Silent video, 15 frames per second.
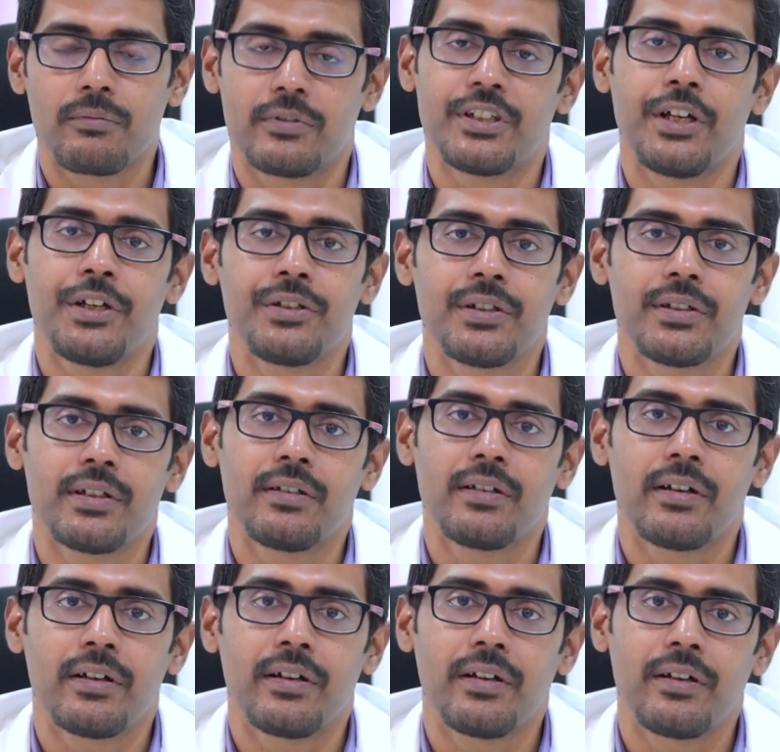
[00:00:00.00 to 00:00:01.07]
changes in
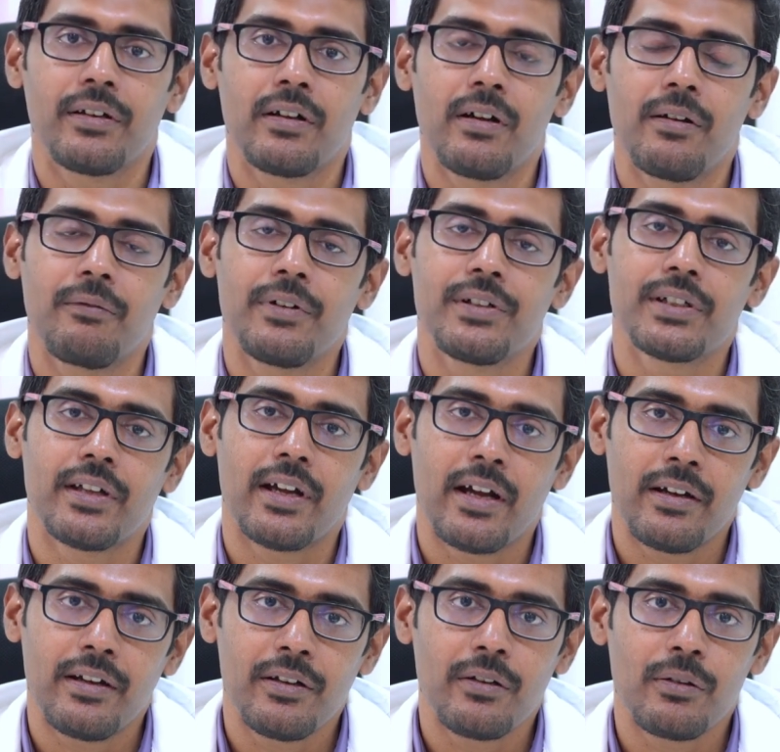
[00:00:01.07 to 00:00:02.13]
the retina, which
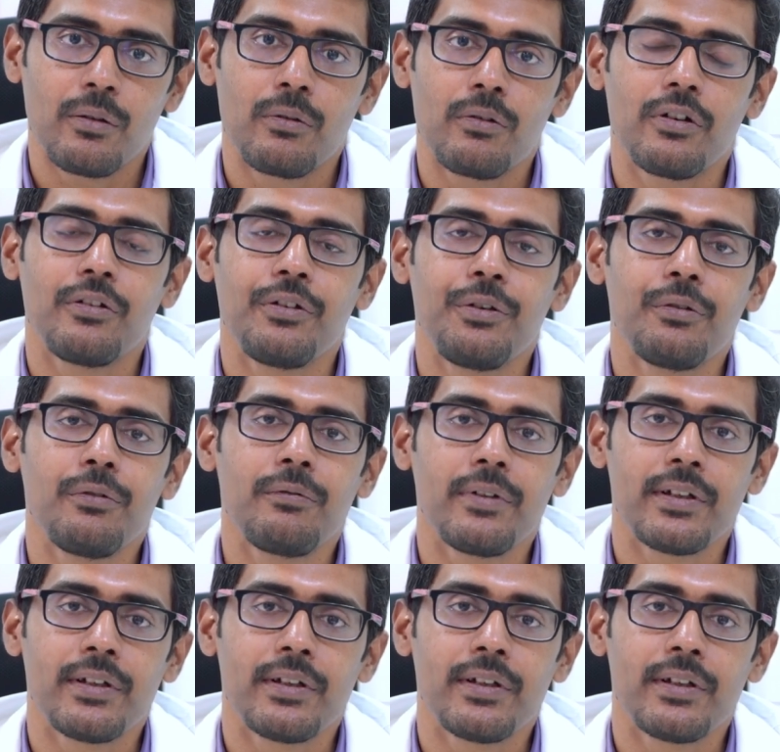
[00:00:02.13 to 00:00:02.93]
can include new